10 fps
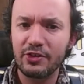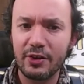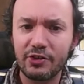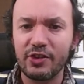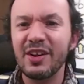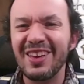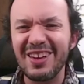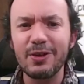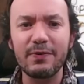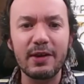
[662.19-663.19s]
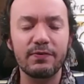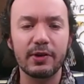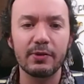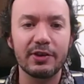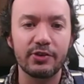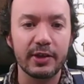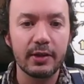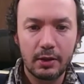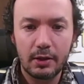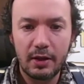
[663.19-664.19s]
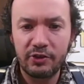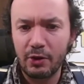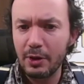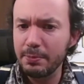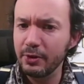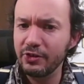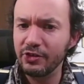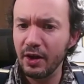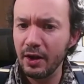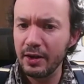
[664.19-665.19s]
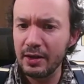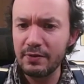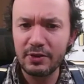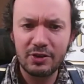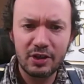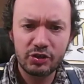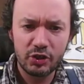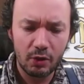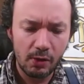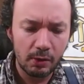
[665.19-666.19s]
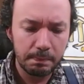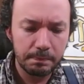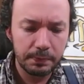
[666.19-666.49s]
us innovate fearlessly. SRE puts even additional